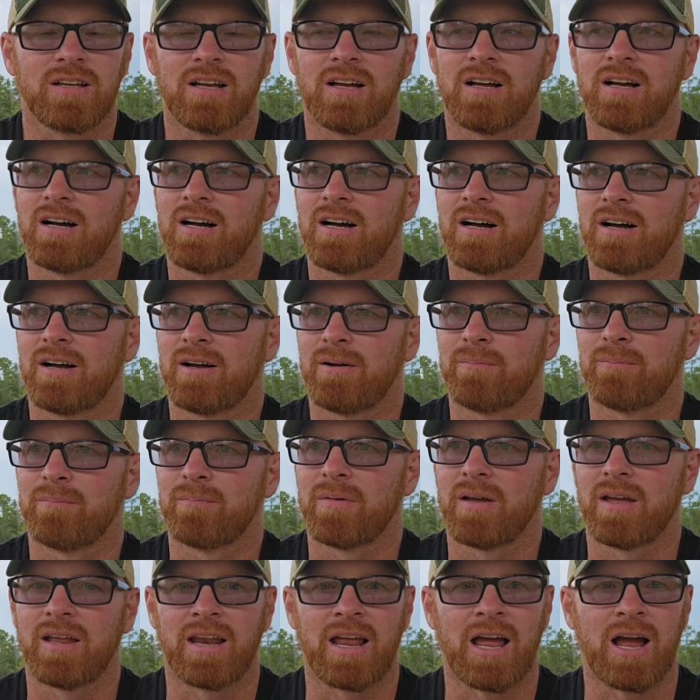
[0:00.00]

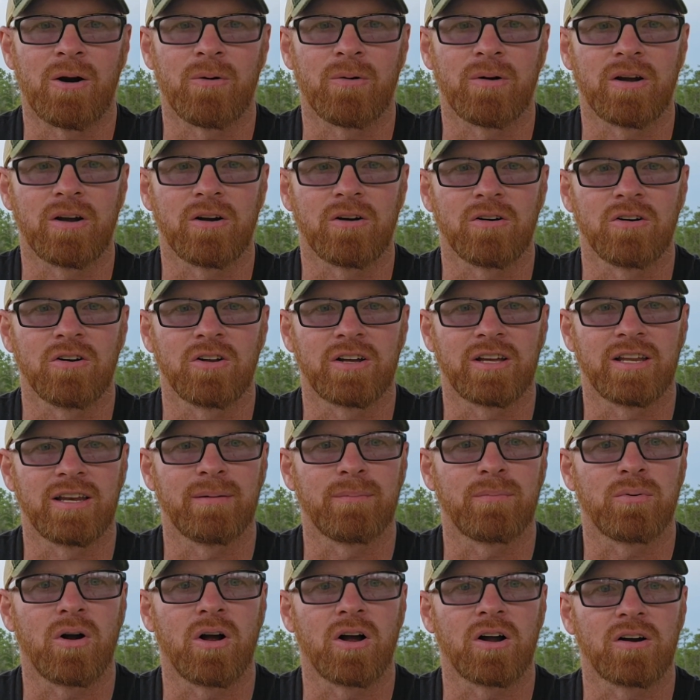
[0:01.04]
and how we are looking at
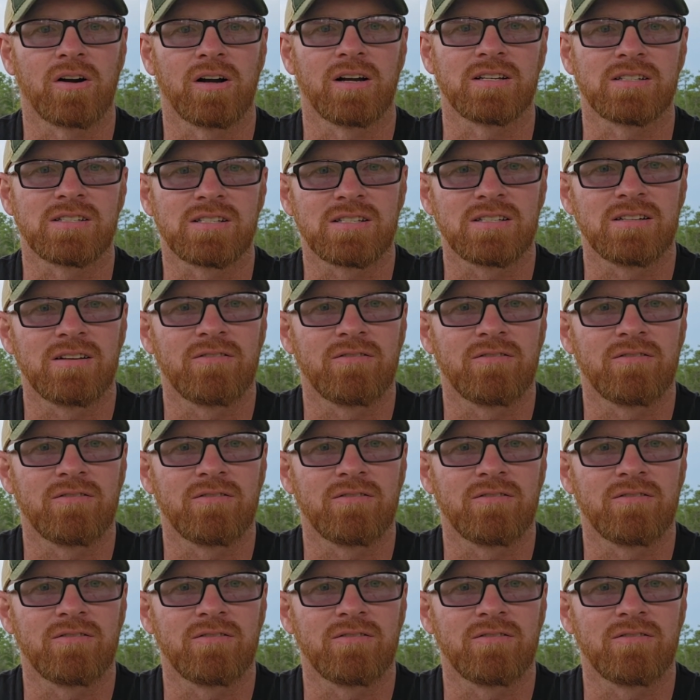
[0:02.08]
progress